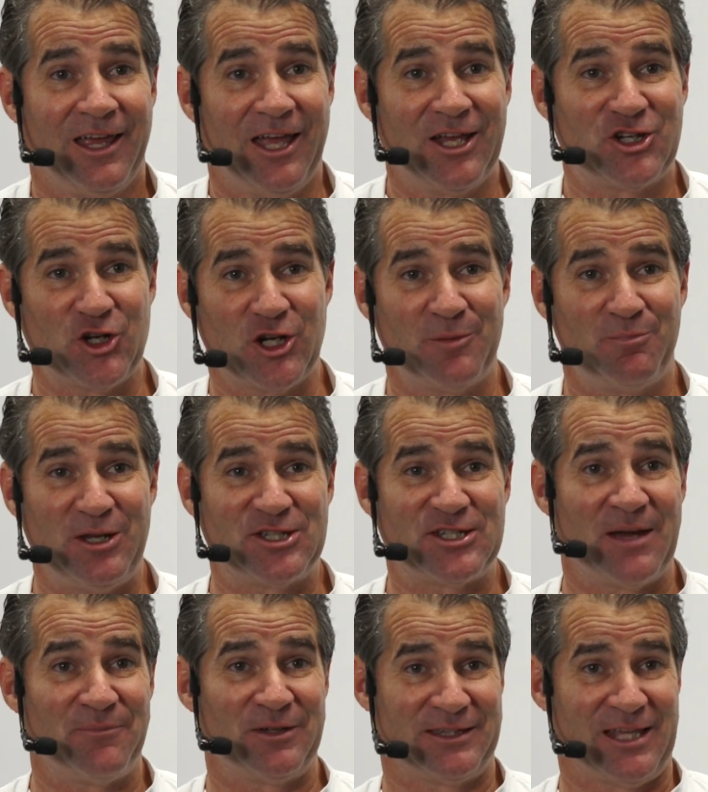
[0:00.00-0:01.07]
It shouldn't be
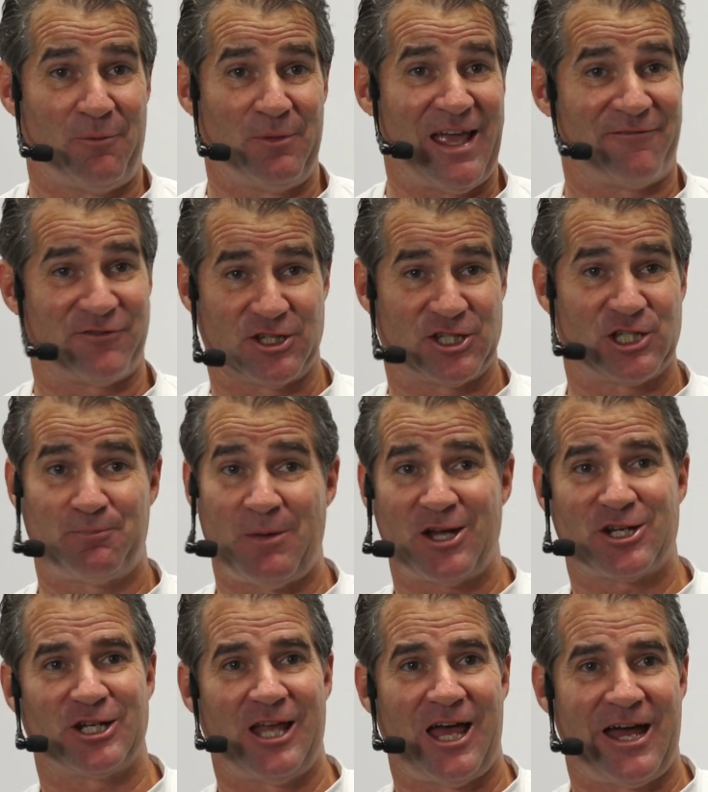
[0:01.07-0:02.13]
something that we have to
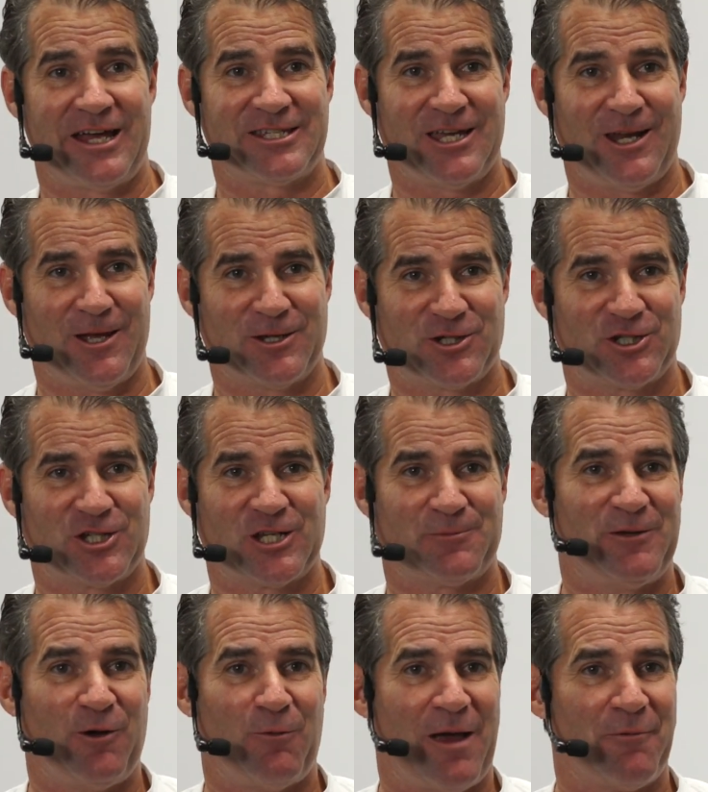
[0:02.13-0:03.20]
specialize in. It should just
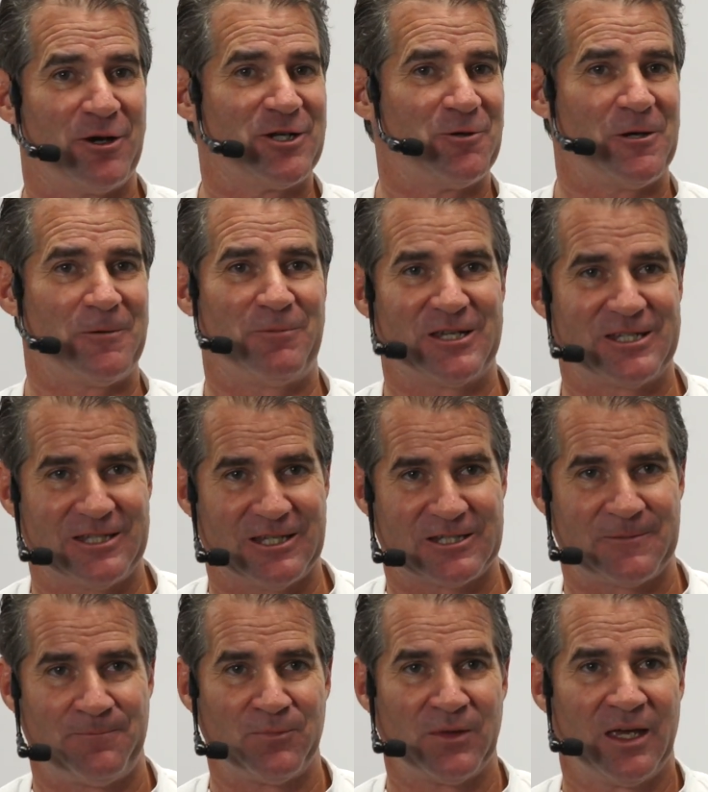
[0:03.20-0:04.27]
be a way we're doing
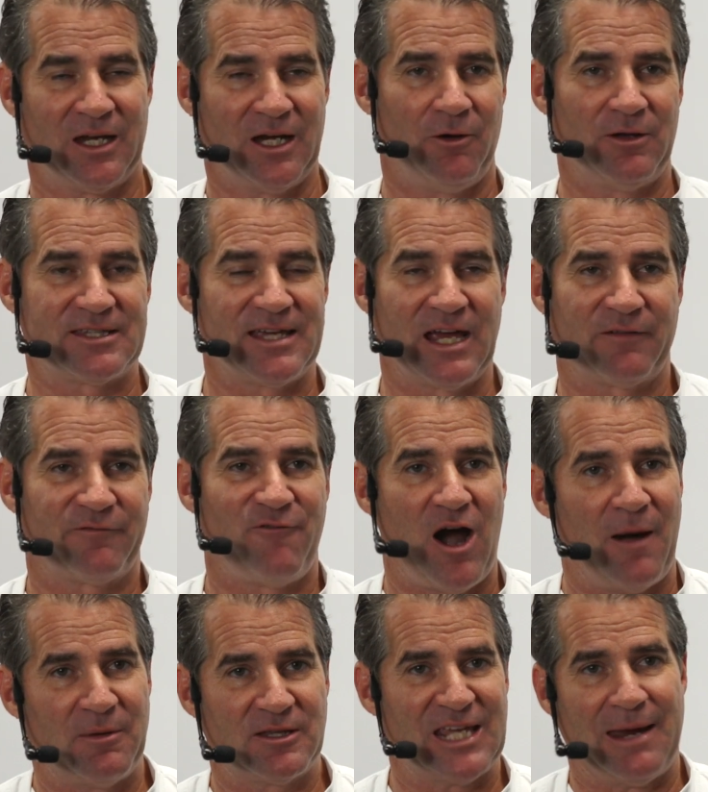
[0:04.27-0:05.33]
business. It's like
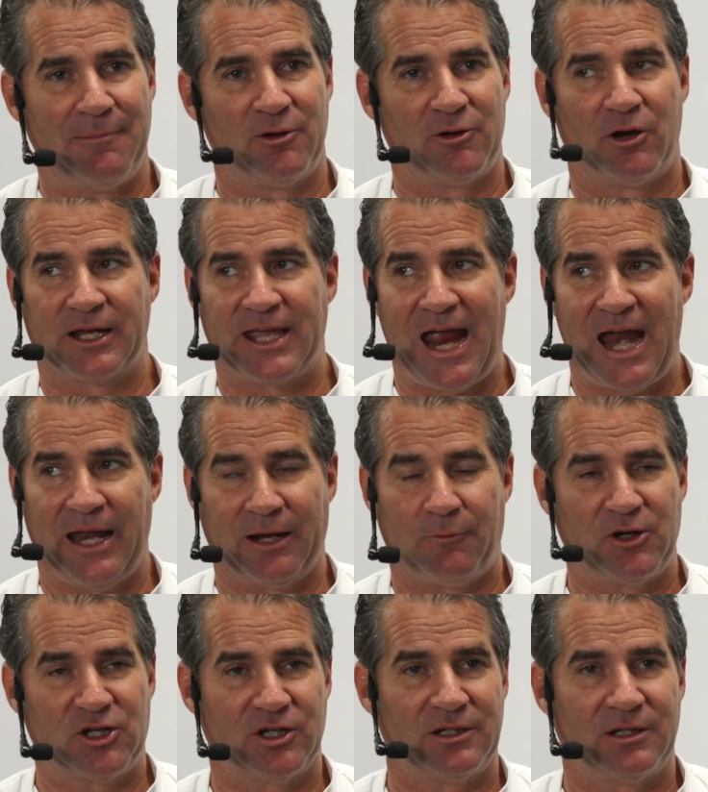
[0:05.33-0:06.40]
farm to table and organic.
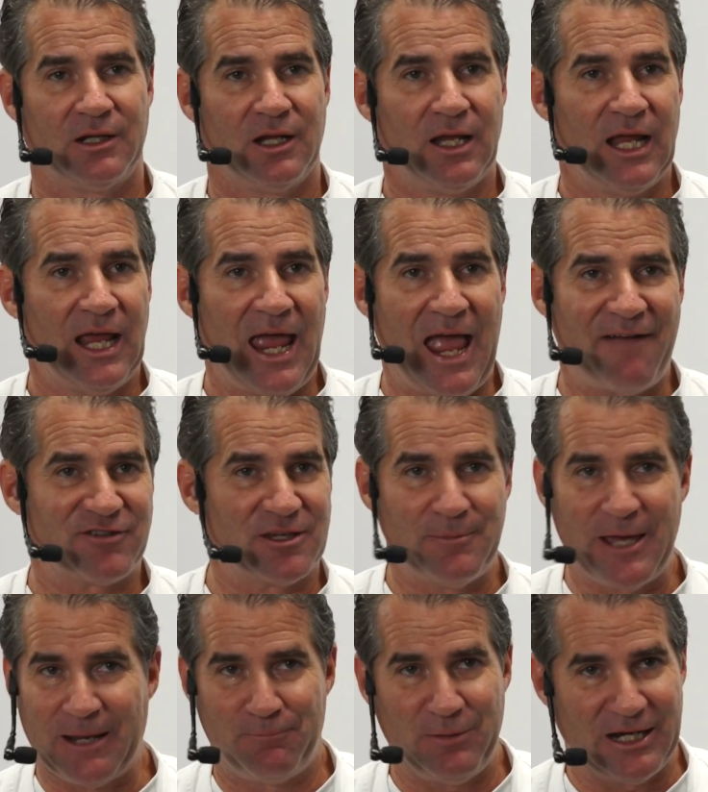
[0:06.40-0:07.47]
We shouldn't have to
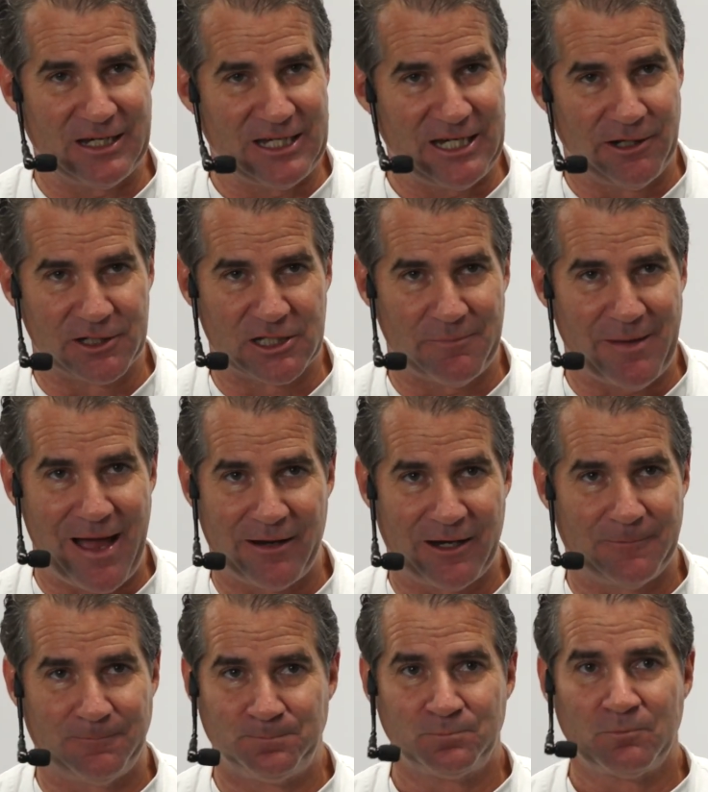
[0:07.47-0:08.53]
make big deals about it.